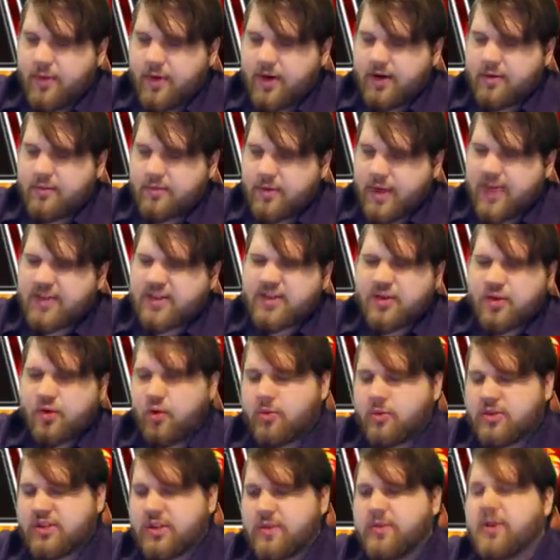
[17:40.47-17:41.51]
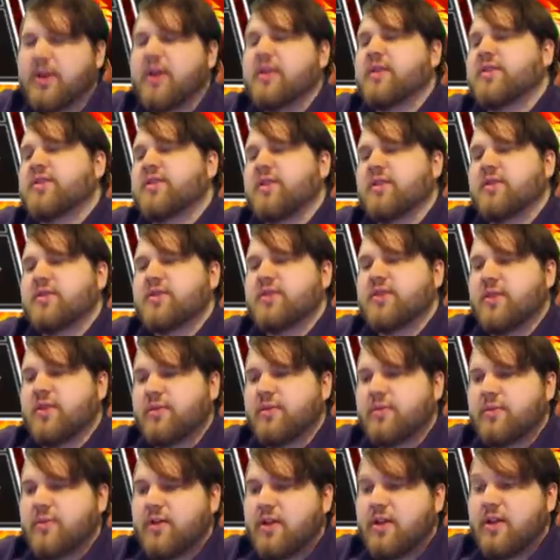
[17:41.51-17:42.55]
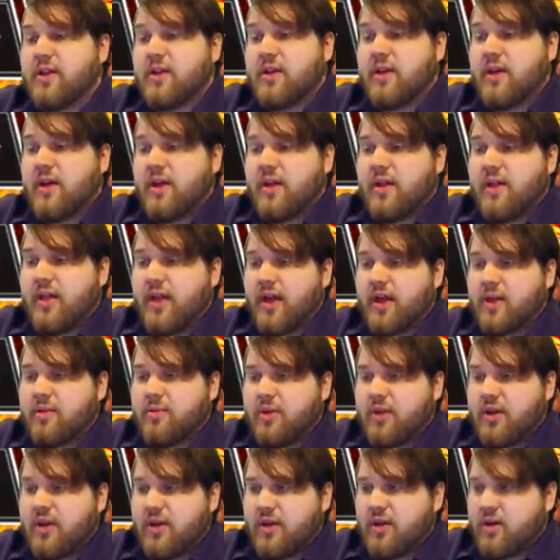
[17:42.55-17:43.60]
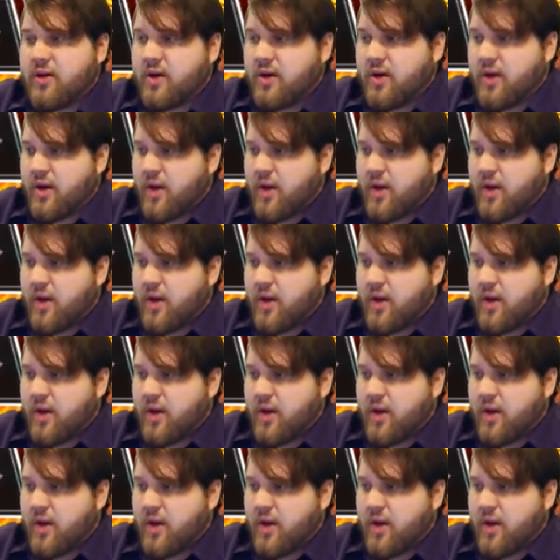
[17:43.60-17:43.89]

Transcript: Weird. He hasn't normal summoned yet this turn, so... That could be...